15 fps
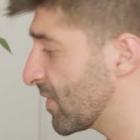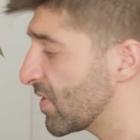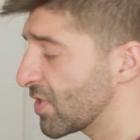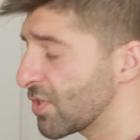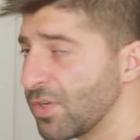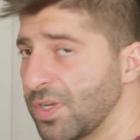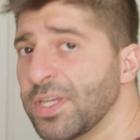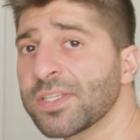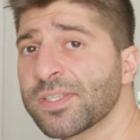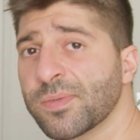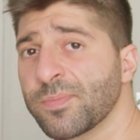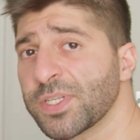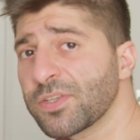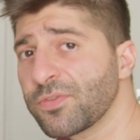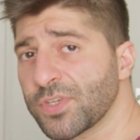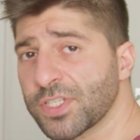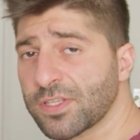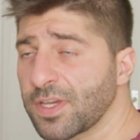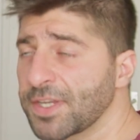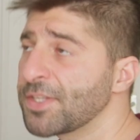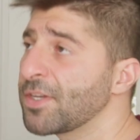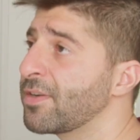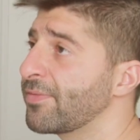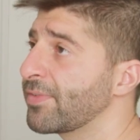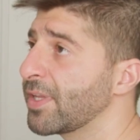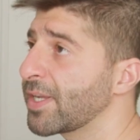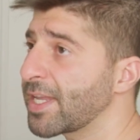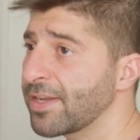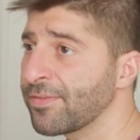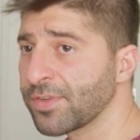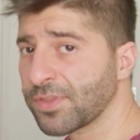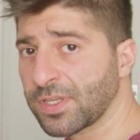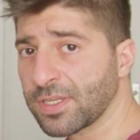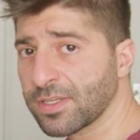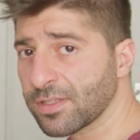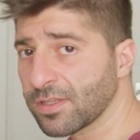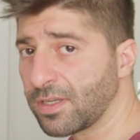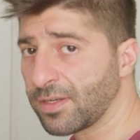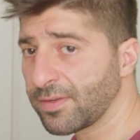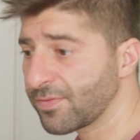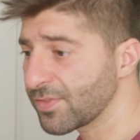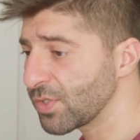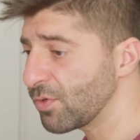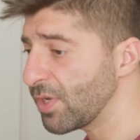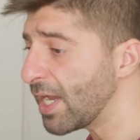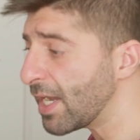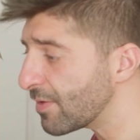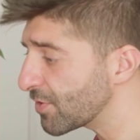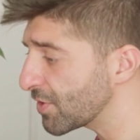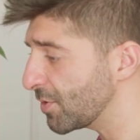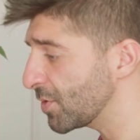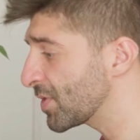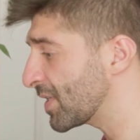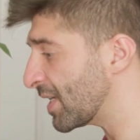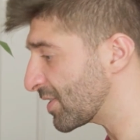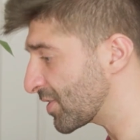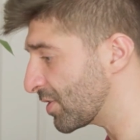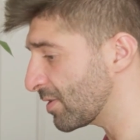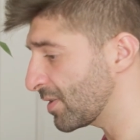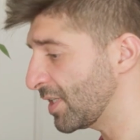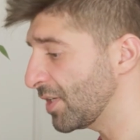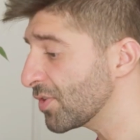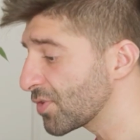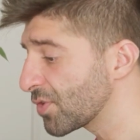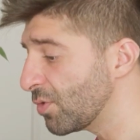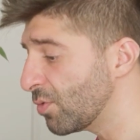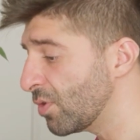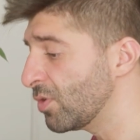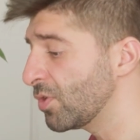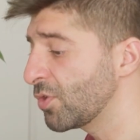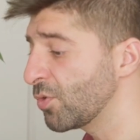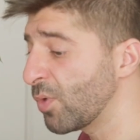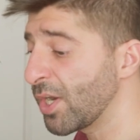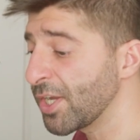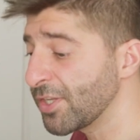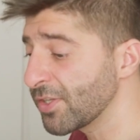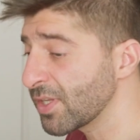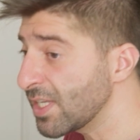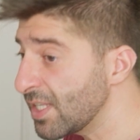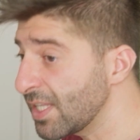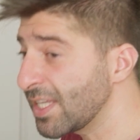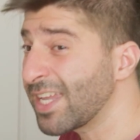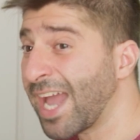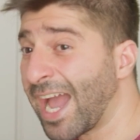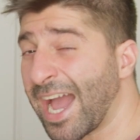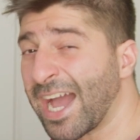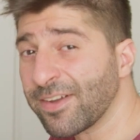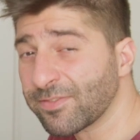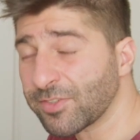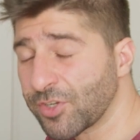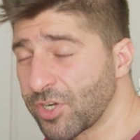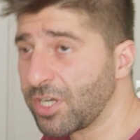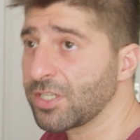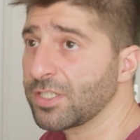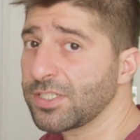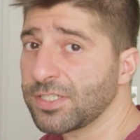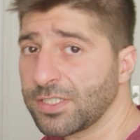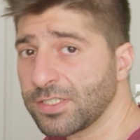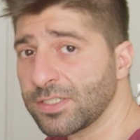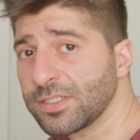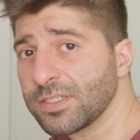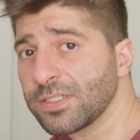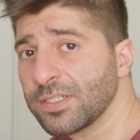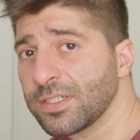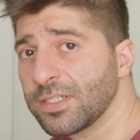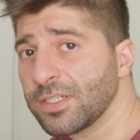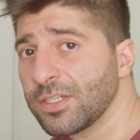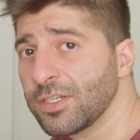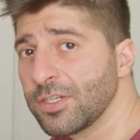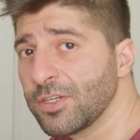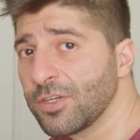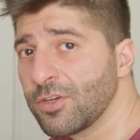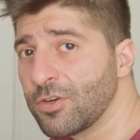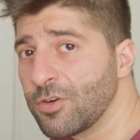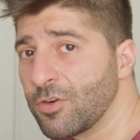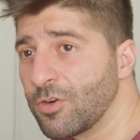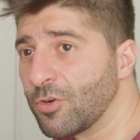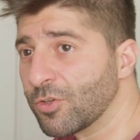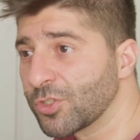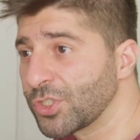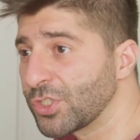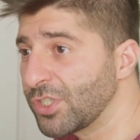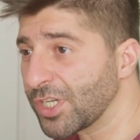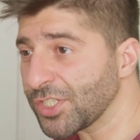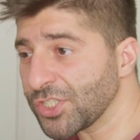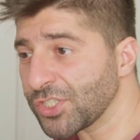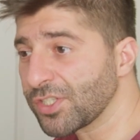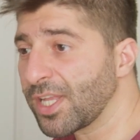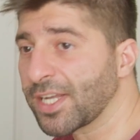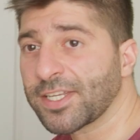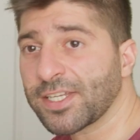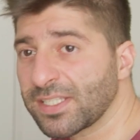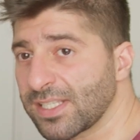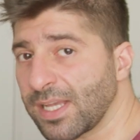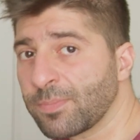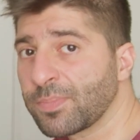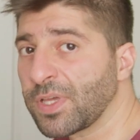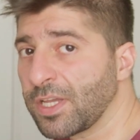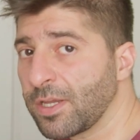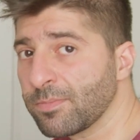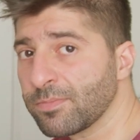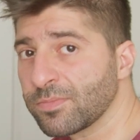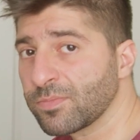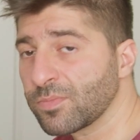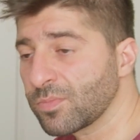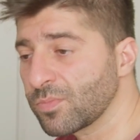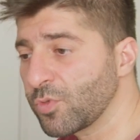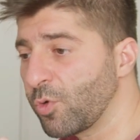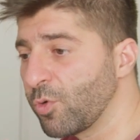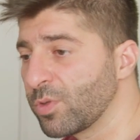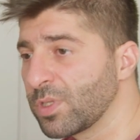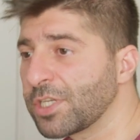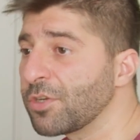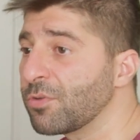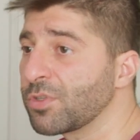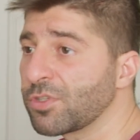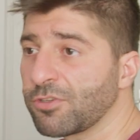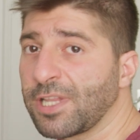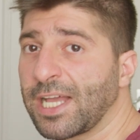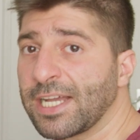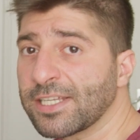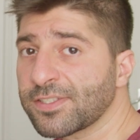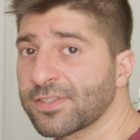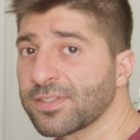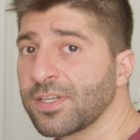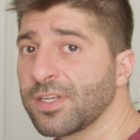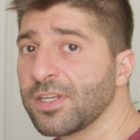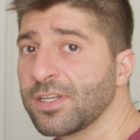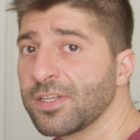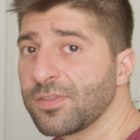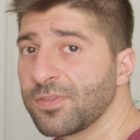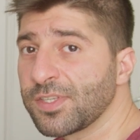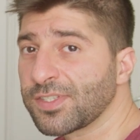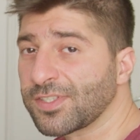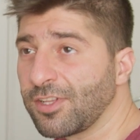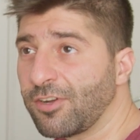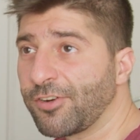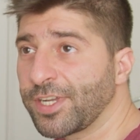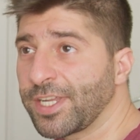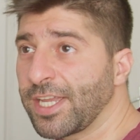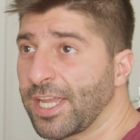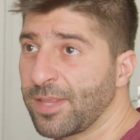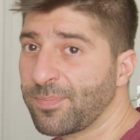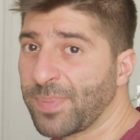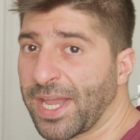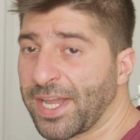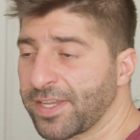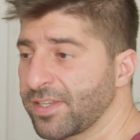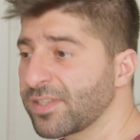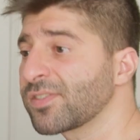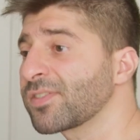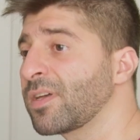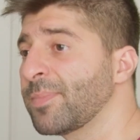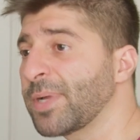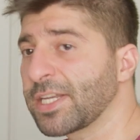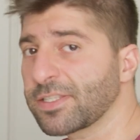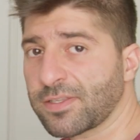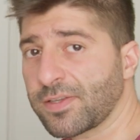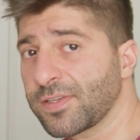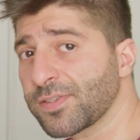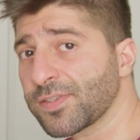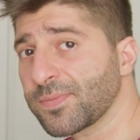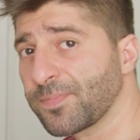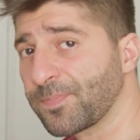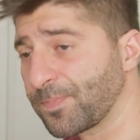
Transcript: So it's a bit of a trade-off, like everything in life. So you have to assess your needs. Do I really have to color? Or should I just accept that I'm only going to last this long and pack extra batteries?